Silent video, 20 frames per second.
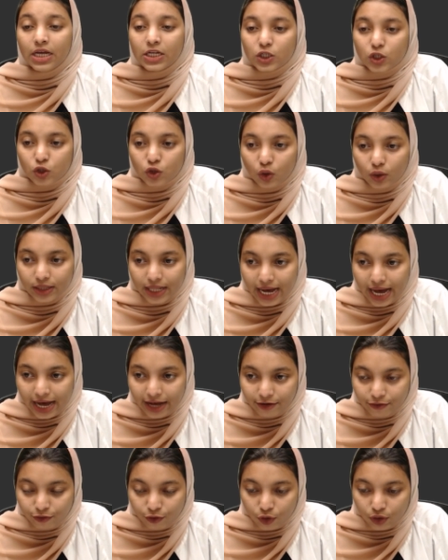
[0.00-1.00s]
So
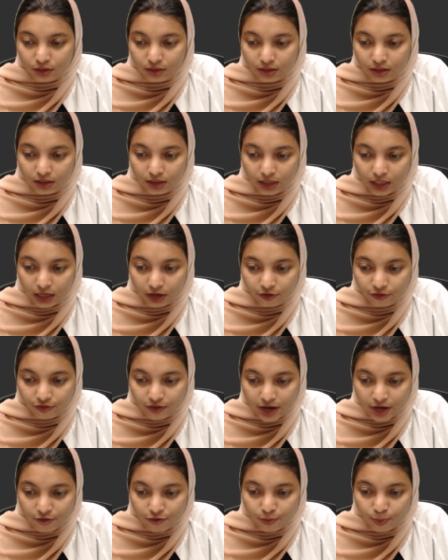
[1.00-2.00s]
that for
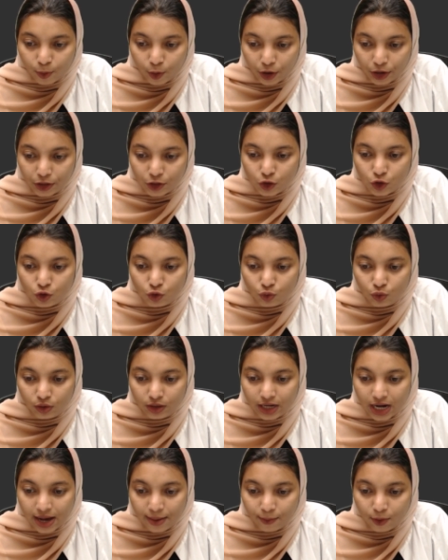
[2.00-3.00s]

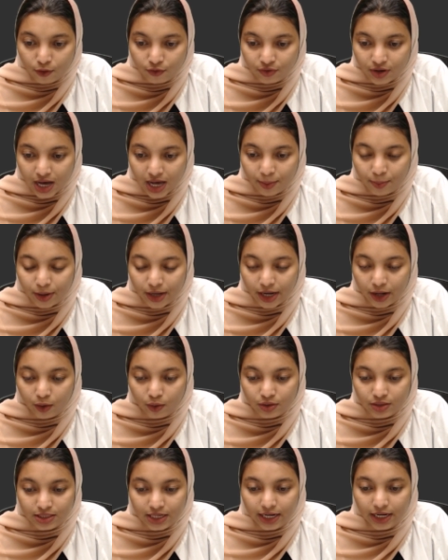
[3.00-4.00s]
35.2 gram of carbon
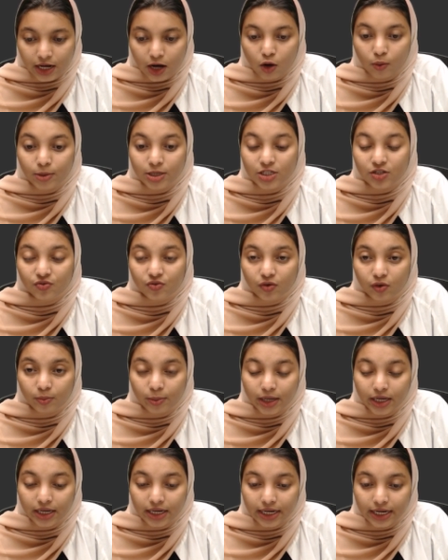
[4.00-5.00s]
dioxide, how much it will
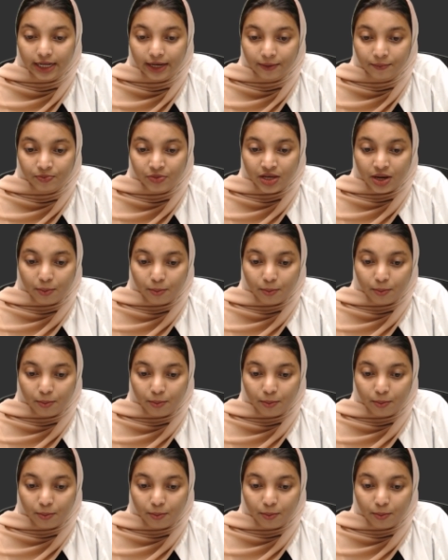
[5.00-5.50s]
be needing?